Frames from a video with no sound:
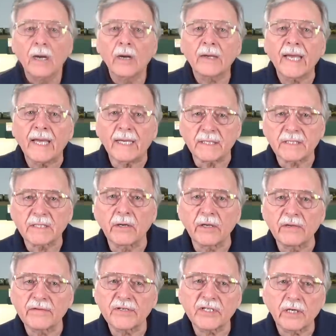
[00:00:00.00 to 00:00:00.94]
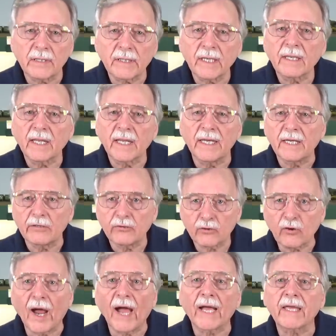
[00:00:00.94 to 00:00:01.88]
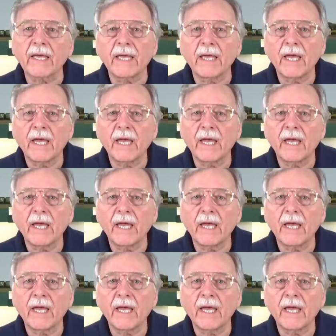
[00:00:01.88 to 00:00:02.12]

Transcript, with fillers: Okay, so you've started laying track